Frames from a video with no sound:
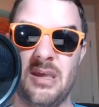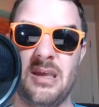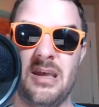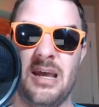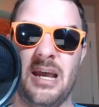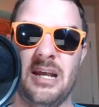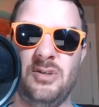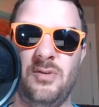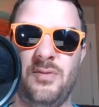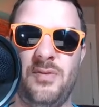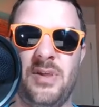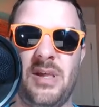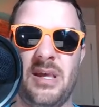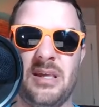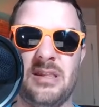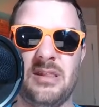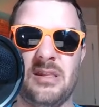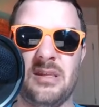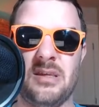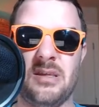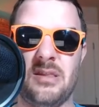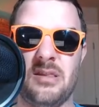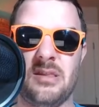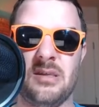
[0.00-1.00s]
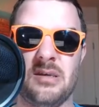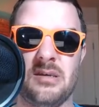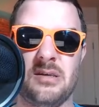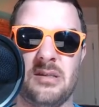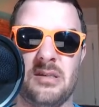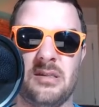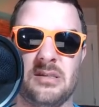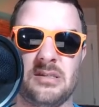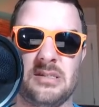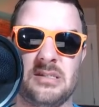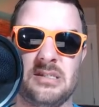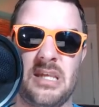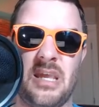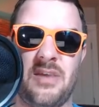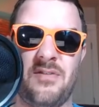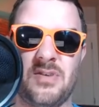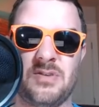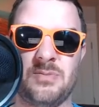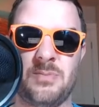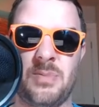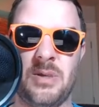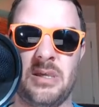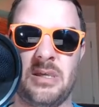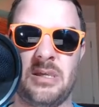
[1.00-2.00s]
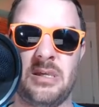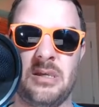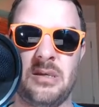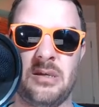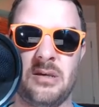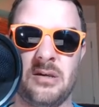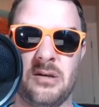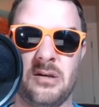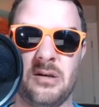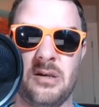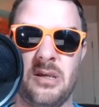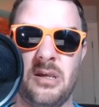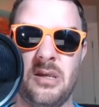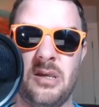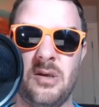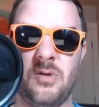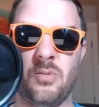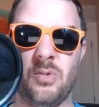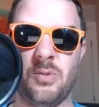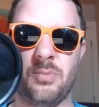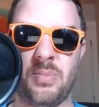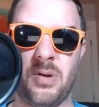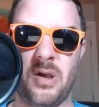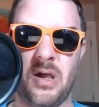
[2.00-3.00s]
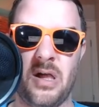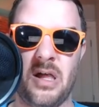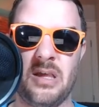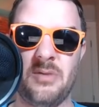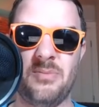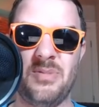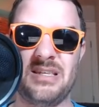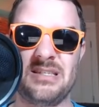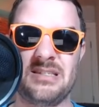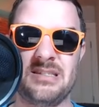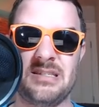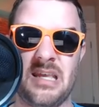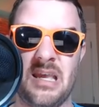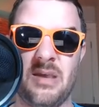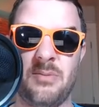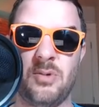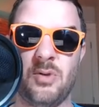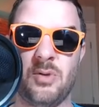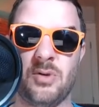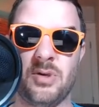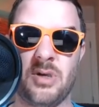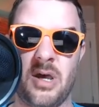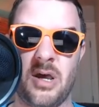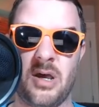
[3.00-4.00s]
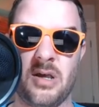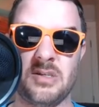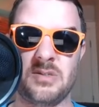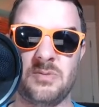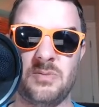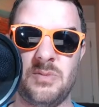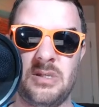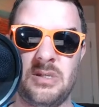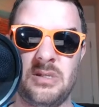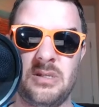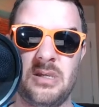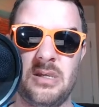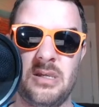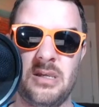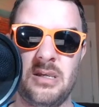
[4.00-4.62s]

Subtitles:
I do feel like the safest pick here would probably be Samuel Cosme.